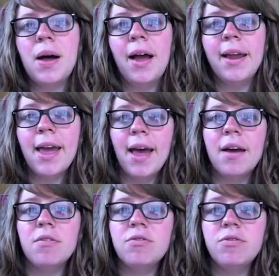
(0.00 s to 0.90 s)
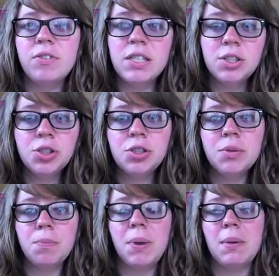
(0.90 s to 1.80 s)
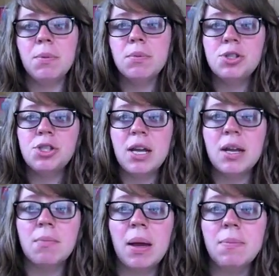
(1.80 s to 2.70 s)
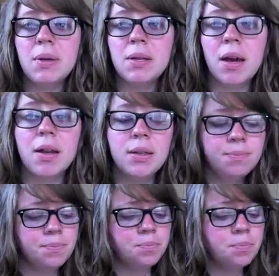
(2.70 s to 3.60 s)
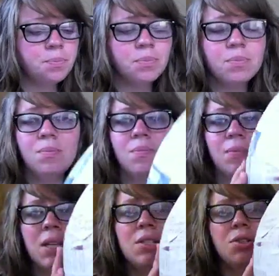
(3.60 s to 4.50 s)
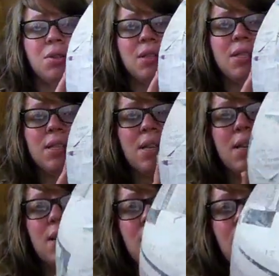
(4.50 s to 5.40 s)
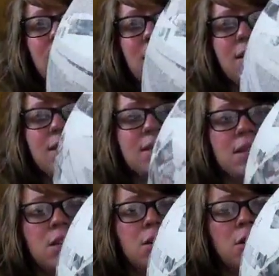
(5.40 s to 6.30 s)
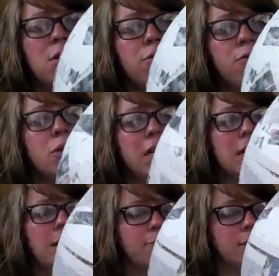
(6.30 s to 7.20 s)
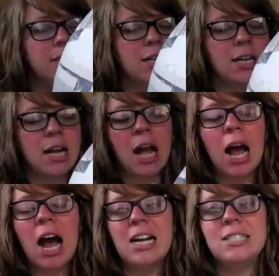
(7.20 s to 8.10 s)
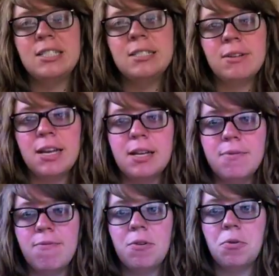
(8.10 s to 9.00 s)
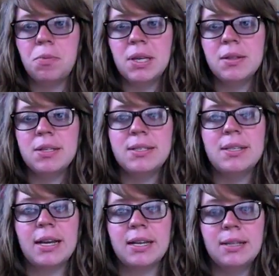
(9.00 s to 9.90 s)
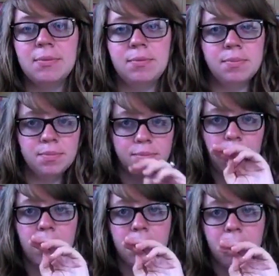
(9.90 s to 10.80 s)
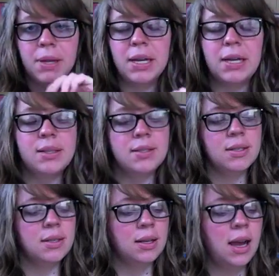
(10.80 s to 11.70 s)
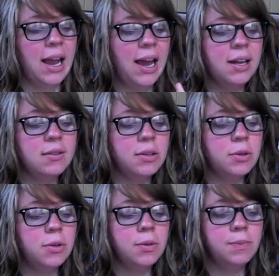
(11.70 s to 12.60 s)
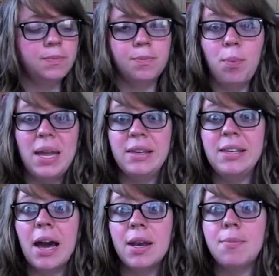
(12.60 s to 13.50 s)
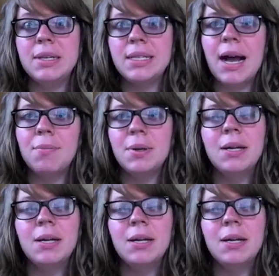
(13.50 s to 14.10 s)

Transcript: I have finished paper macheing my piñata. As you can see, it is fully covered. I didn't end up filming the second part because I had a little piñata mishap.